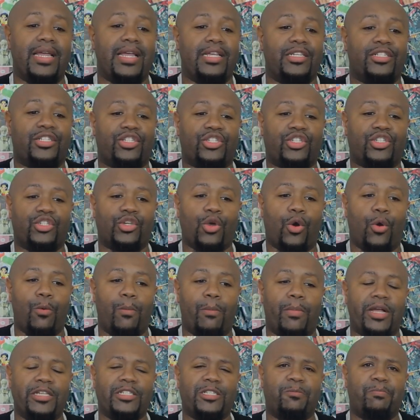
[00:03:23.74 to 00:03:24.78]
is so
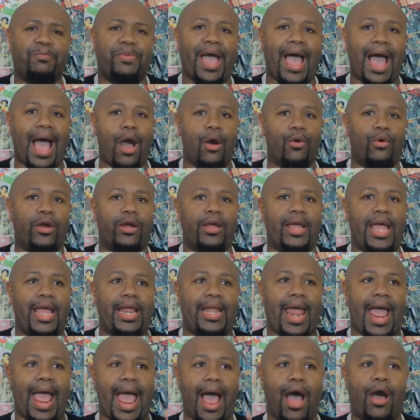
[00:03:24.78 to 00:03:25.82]
much power
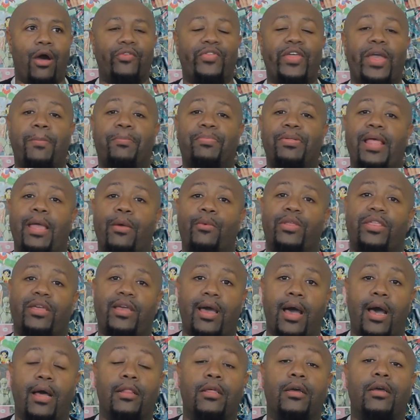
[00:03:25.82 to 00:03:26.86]
in how they play with
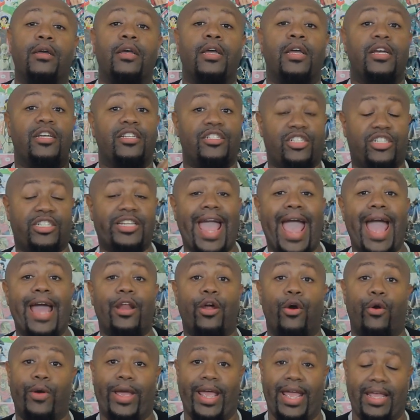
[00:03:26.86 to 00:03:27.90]
color,
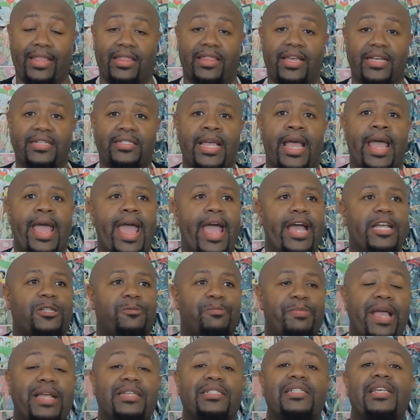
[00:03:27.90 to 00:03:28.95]
shadow in this,
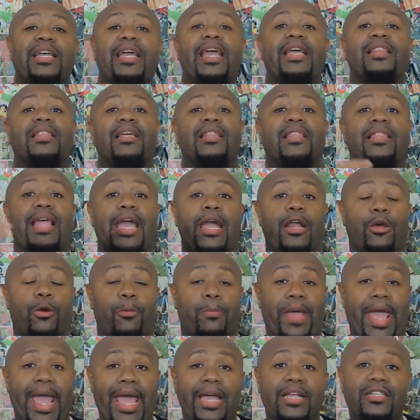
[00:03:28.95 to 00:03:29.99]
especially in the later
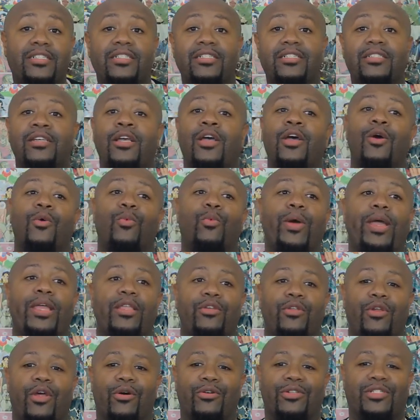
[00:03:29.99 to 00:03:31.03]
pages
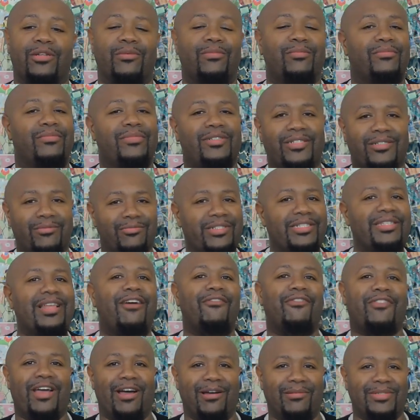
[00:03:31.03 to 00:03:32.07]
when you know some some
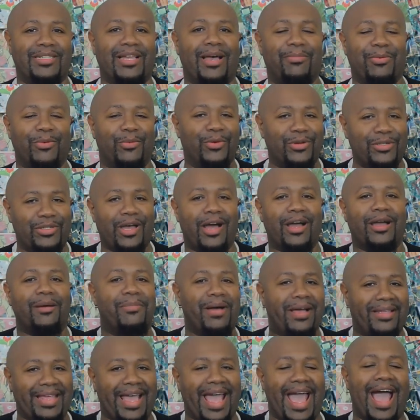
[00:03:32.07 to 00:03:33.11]
stuff comes up, and we'll talk
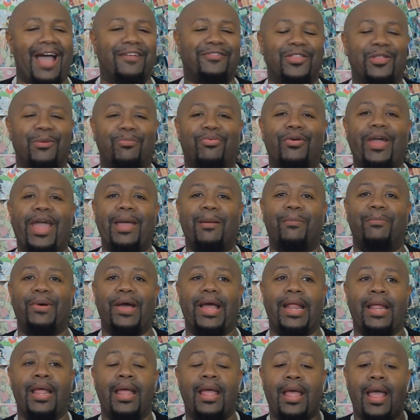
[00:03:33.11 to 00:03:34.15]
about that after the break.
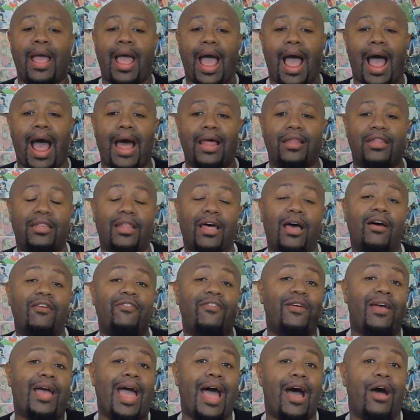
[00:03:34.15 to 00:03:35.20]
But I
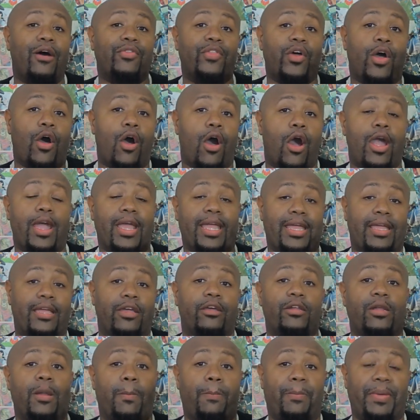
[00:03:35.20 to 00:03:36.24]
love how the art
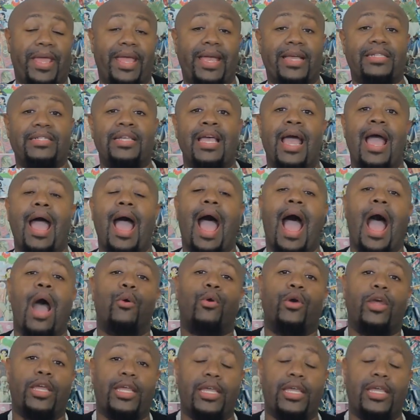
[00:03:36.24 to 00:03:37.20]
here depicts our